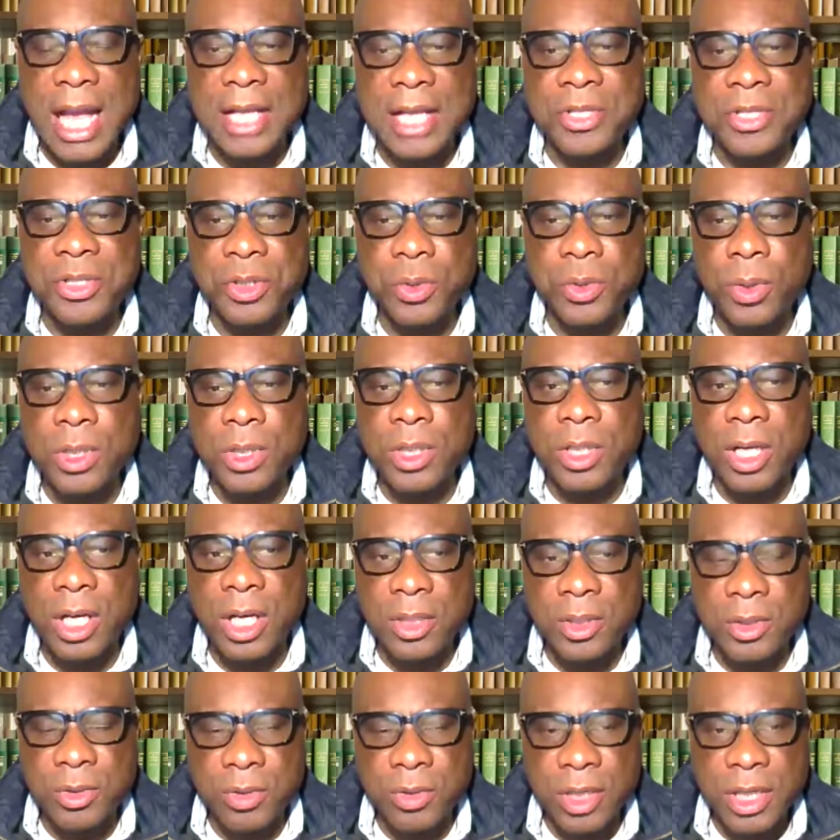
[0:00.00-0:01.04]
cash-short
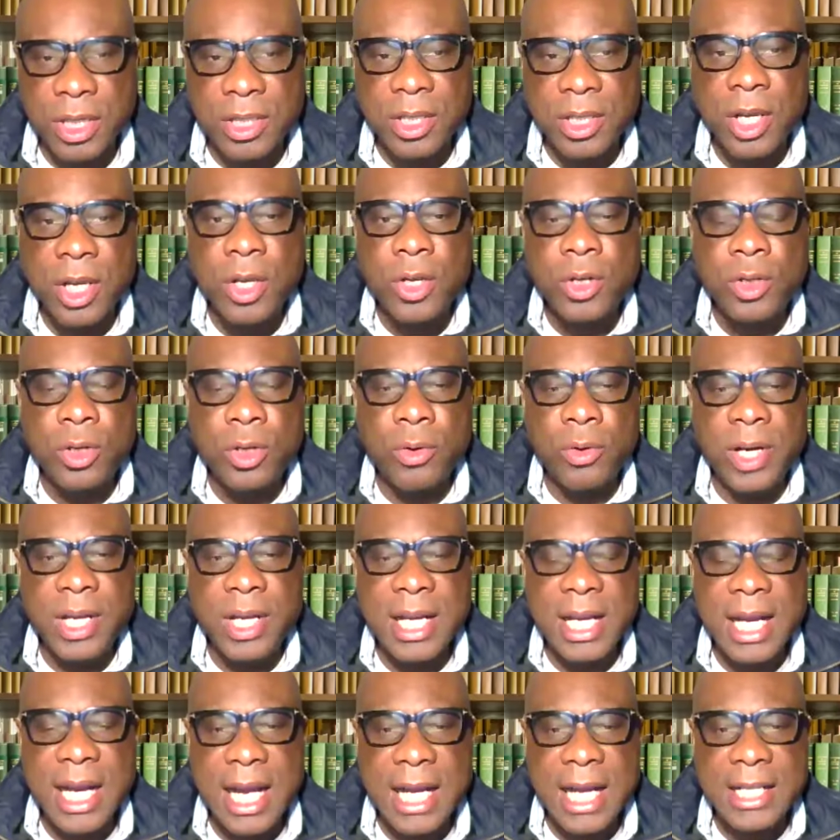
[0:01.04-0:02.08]
countries
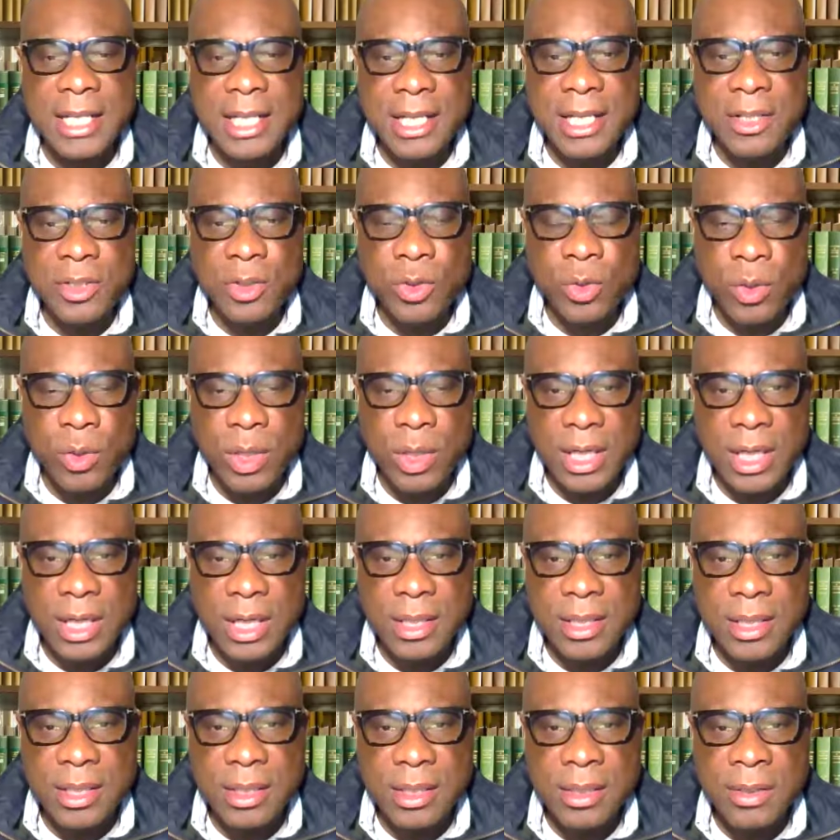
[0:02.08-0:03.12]
during the
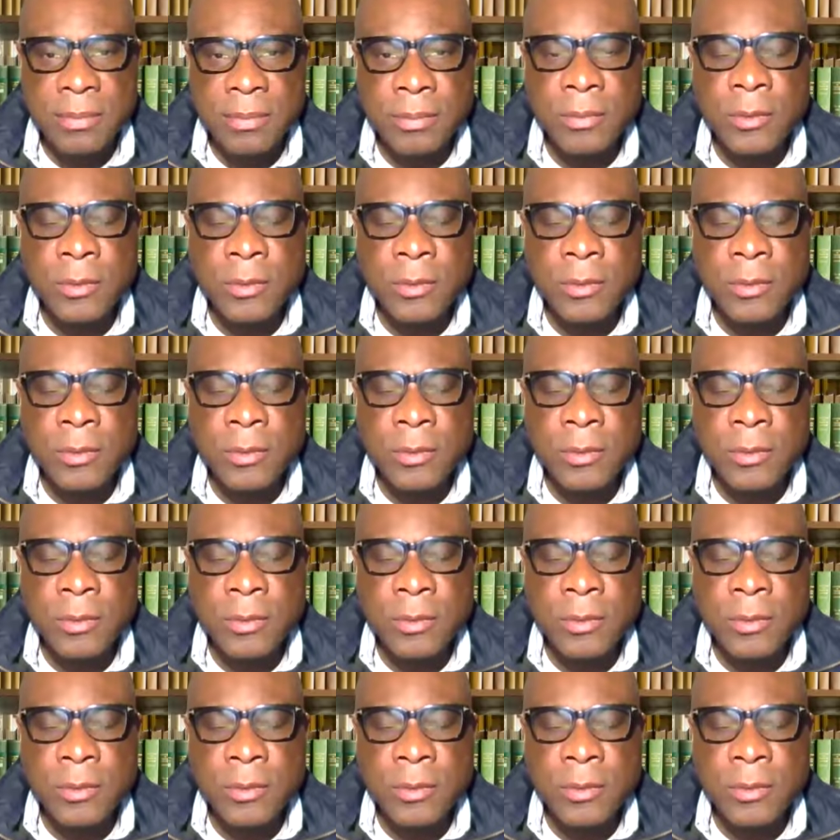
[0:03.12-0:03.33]
1920s,